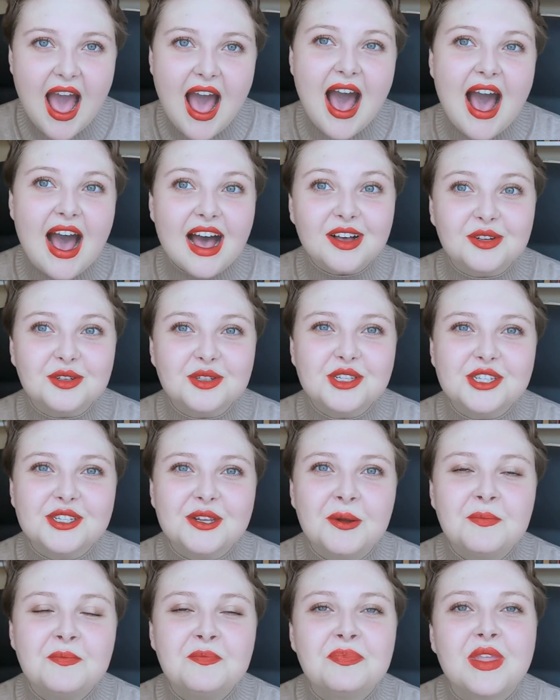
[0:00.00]

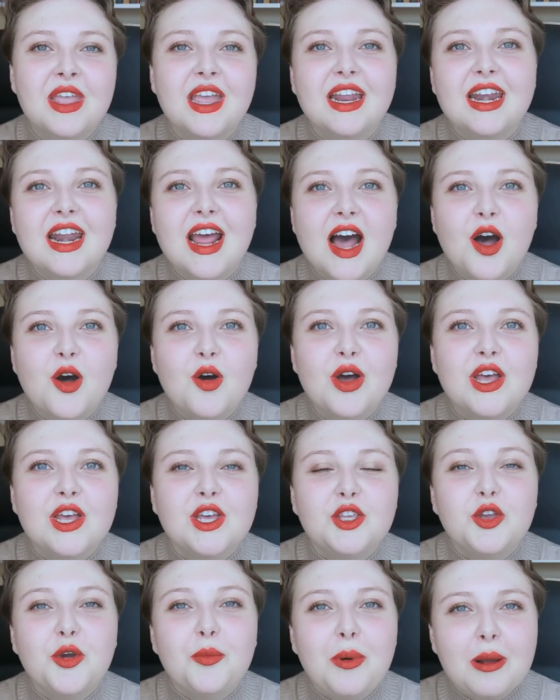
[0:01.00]
house. Now,
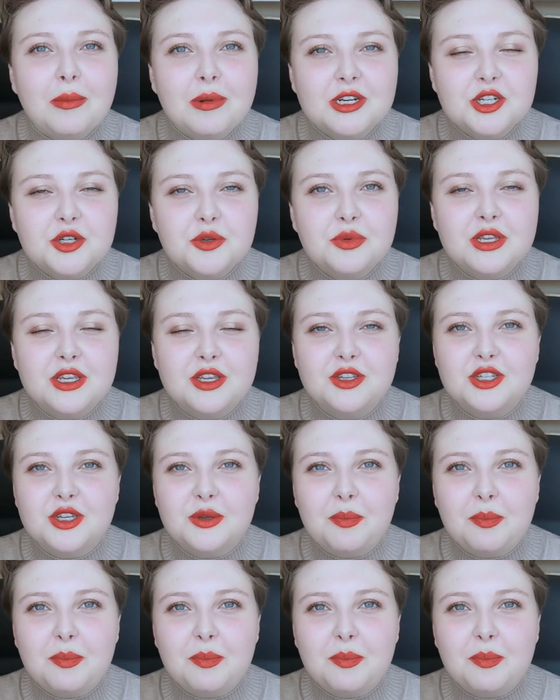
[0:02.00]
your publisher will